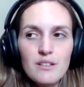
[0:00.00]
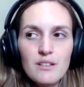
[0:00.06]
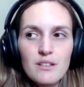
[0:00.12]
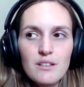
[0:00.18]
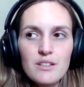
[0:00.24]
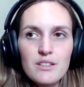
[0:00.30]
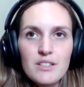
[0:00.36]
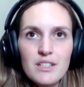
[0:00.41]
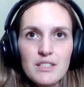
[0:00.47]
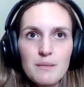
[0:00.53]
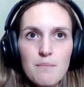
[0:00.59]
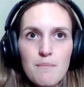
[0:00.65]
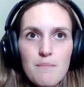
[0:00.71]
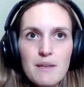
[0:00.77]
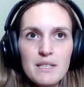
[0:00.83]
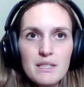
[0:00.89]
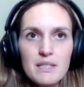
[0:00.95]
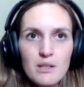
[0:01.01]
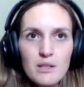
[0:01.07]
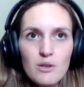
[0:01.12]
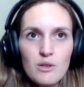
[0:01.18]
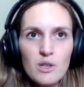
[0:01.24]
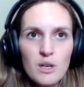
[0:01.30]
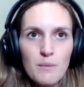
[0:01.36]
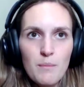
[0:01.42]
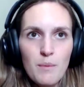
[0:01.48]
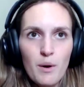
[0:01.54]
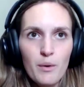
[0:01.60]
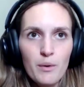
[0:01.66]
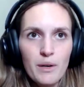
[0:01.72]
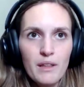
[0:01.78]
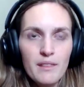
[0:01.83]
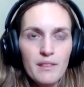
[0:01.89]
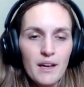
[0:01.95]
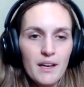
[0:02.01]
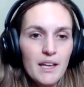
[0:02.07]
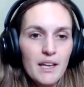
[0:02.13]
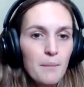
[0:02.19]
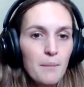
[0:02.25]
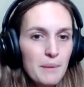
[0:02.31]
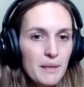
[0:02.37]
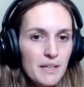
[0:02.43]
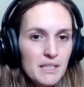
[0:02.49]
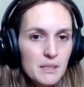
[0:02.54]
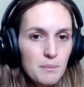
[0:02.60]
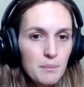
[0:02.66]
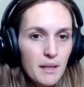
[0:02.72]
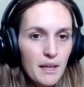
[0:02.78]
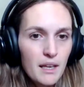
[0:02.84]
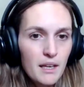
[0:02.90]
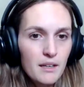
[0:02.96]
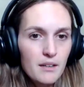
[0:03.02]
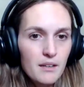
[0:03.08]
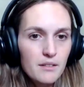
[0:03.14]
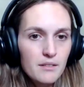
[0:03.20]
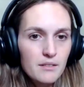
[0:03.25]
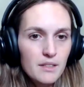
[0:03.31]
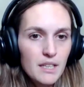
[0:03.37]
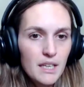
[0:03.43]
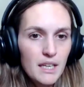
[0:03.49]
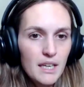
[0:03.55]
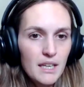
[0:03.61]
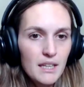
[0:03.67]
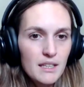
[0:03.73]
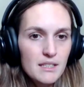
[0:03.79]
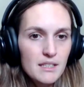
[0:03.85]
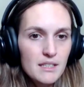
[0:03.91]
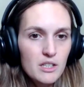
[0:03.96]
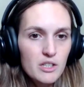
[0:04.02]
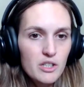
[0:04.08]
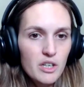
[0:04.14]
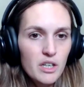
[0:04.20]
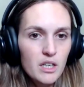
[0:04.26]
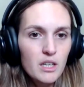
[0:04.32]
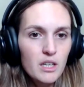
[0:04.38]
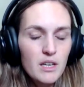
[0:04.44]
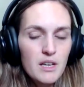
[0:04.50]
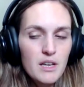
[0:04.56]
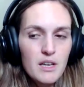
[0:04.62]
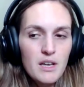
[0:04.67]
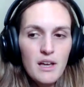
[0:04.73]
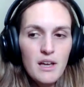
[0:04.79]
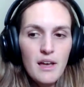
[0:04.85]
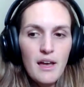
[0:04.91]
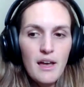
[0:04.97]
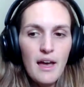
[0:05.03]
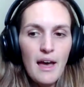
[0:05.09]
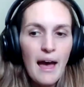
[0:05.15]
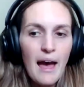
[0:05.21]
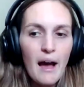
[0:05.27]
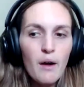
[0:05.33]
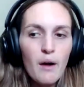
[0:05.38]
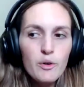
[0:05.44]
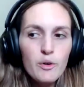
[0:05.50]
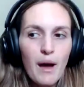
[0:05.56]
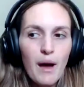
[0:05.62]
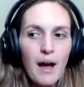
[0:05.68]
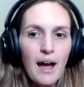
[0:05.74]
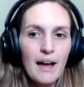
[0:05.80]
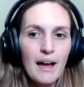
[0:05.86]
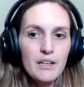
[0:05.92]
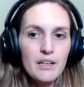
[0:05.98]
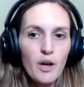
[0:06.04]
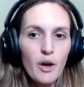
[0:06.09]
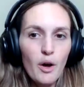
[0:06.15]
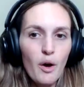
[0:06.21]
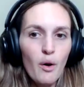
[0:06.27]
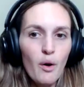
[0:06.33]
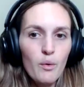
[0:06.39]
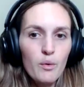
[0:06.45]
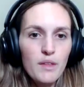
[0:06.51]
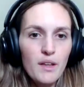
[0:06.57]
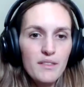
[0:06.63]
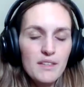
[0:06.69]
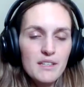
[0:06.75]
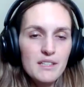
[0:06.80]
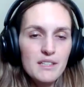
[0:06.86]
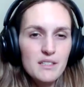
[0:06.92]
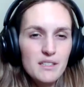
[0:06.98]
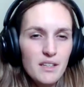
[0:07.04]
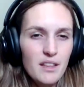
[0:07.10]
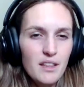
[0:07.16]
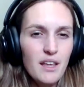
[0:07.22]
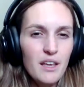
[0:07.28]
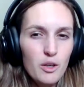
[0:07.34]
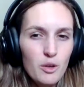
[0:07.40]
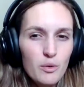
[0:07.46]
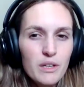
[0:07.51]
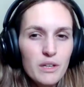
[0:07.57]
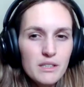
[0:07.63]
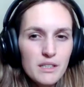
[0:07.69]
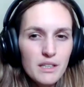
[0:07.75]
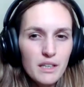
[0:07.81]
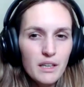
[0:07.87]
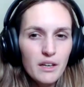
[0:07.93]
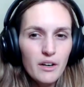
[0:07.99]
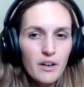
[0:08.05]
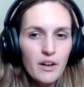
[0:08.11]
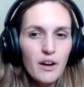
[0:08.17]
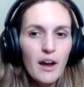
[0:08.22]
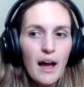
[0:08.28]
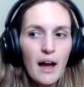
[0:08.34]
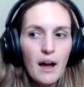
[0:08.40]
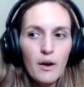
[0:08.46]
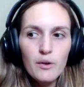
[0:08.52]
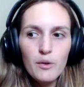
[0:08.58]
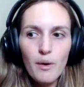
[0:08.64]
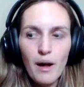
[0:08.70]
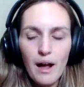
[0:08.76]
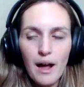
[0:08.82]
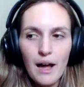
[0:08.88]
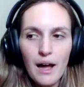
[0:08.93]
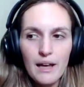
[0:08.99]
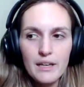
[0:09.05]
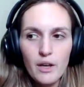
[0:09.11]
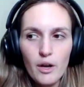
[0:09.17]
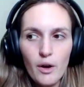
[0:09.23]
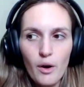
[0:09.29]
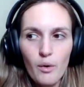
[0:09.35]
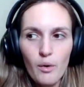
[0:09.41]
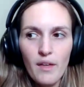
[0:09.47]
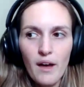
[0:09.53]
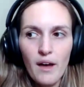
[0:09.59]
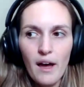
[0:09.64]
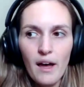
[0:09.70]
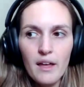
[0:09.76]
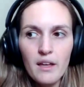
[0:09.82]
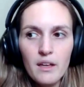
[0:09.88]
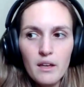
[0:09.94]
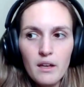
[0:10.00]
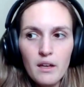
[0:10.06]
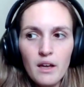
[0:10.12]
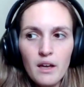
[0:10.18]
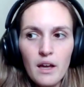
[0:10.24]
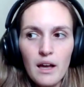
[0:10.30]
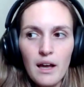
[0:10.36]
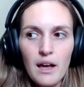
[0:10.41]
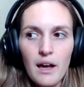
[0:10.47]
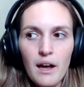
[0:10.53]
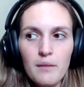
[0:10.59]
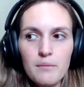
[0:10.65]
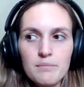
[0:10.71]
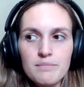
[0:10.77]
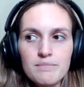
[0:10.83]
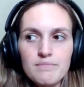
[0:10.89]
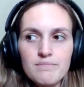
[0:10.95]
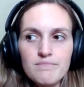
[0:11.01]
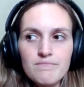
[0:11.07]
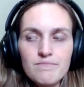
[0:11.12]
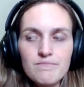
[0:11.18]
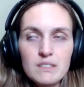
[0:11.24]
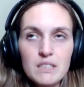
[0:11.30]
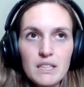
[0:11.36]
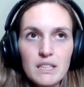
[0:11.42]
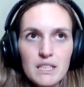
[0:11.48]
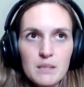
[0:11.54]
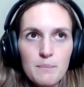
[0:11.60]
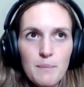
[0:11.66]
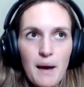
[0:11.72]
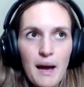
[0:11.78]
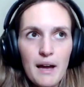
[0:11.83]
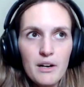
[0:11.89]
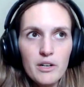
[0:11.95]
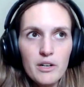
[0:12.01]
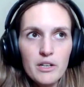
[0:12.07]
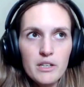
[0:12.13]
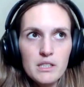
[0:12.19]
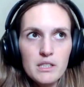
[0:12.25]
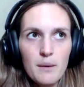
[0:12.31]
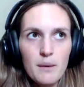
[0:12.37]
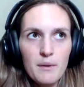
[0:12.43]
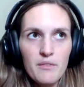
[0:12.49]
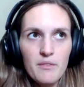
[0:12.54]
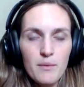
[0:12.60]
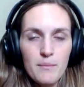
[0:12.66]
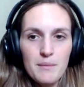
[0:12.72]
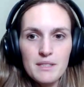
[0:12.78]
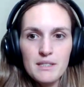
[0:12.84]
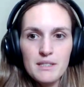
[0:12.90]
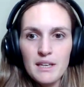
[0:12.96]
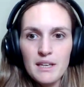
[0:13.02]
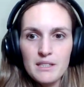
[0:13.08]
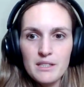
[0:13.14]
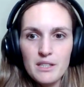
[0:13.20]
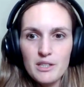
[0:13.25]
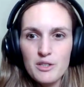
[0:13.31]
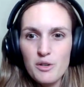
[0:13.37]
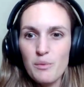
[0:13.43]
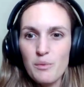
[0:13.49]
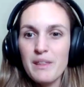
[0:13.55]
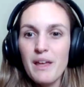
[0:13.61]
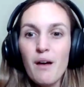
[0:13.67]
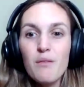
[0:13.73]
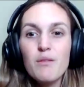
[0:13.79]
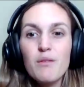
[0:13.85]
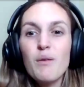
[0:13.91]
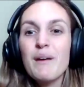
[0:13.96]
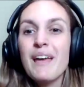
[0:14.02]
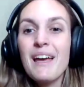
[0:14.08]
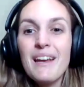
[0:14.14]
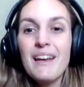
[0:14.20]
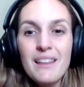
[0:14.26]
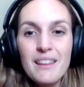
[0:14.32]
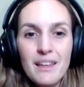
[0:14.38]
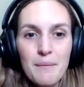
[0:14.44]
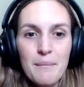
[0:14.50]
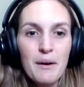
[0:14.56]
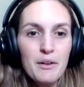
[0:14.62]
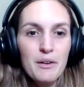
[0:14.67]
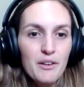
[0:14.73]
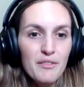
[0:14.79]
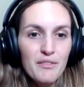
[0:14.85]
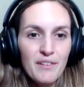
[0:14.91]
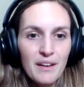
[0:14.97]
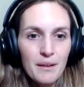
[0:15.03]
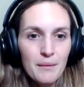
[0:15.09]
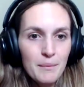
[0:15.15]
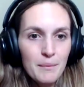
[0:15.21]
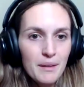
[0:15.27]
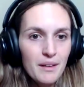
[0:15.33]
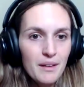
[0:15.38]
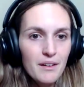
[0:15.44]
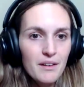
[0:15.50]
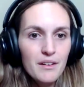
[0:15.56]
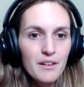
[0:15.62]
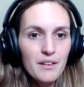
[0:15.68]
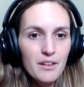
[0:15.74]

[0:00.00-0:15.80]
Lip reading: this mystical component that cannot be explained in the session. How do I know that this is the thing you need to hear? How do I know that um, this pattern is coming from this ancestor without knowing anything about your family or